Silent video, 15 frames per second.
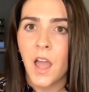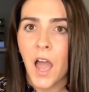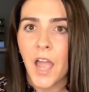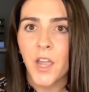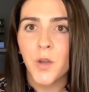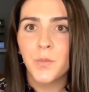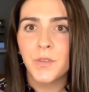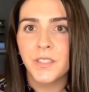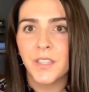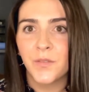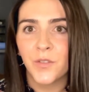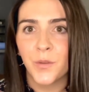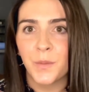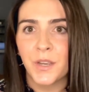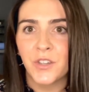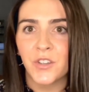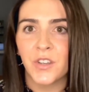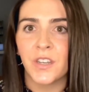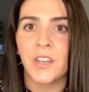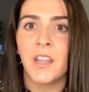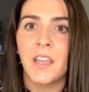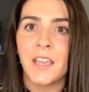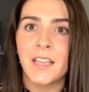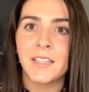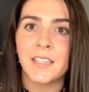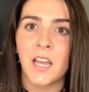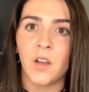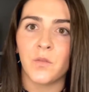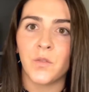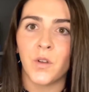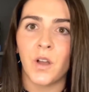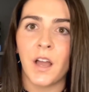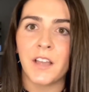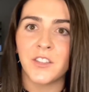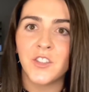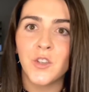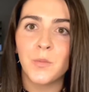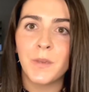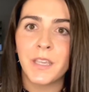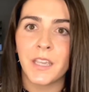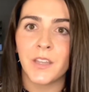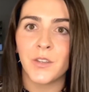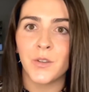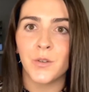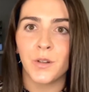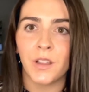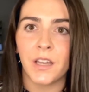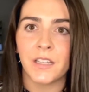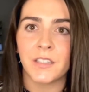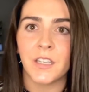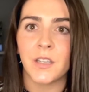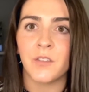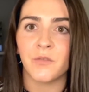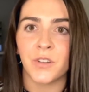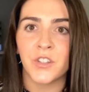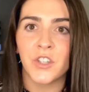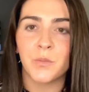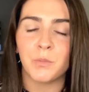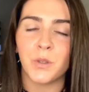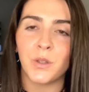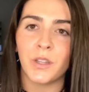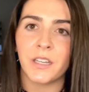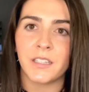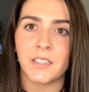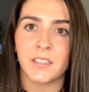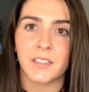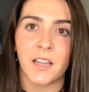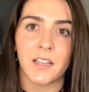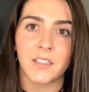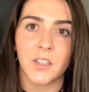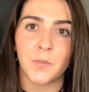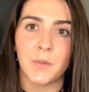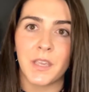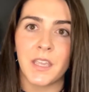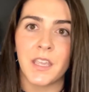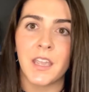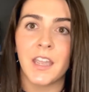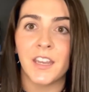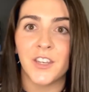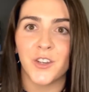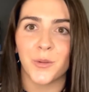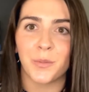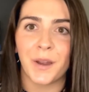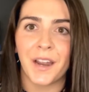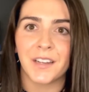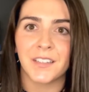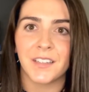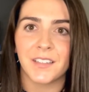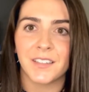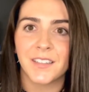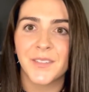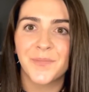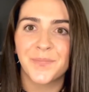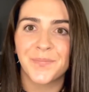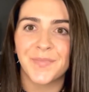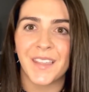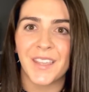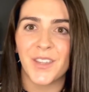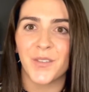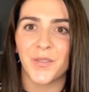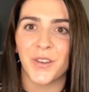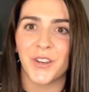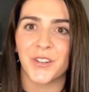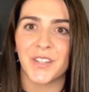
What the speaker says: I hope this information is helpful as you begin utilizing rigid blue light cystoscopy in your practice. Thank you for your